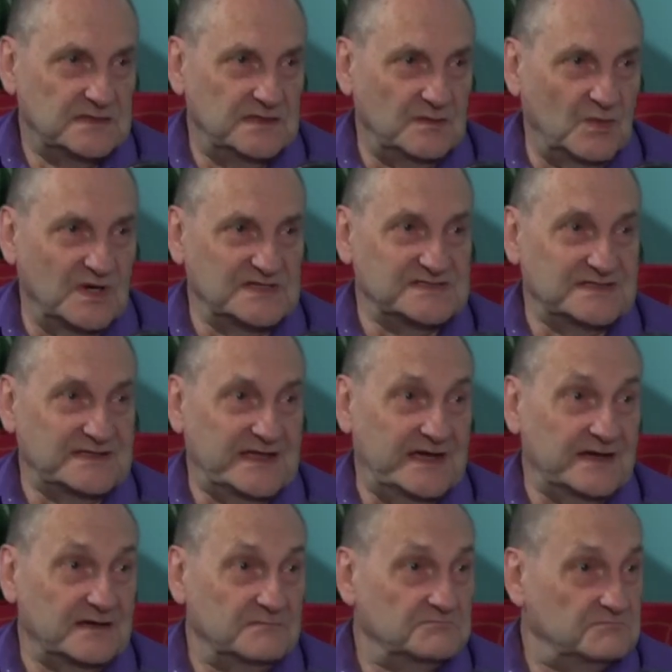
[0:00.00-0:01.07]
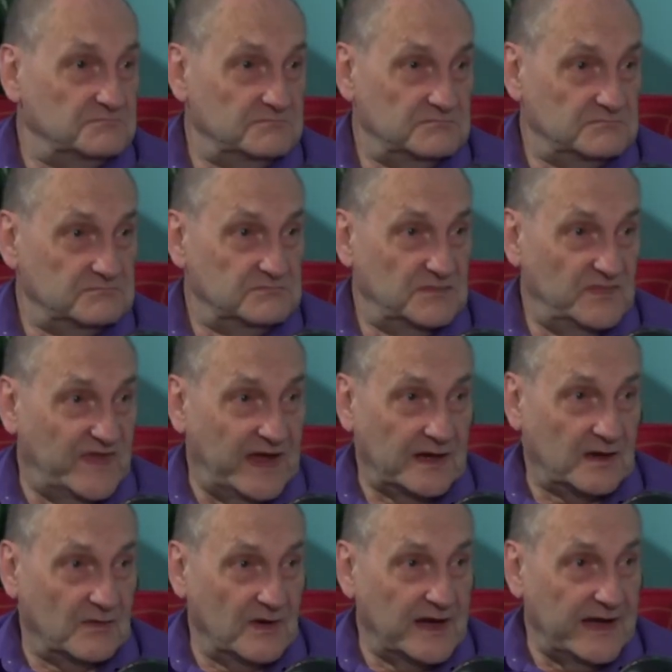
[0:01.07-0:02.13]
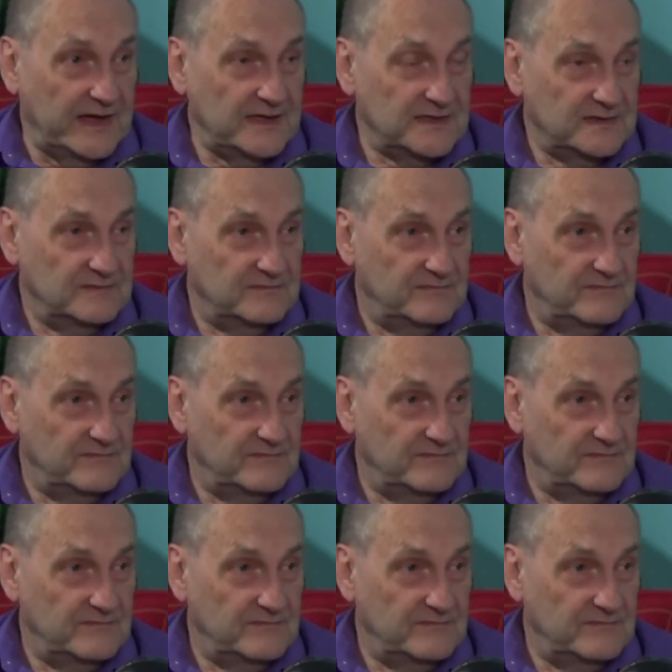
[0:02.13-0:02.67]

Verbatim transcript: it wasn't that that great.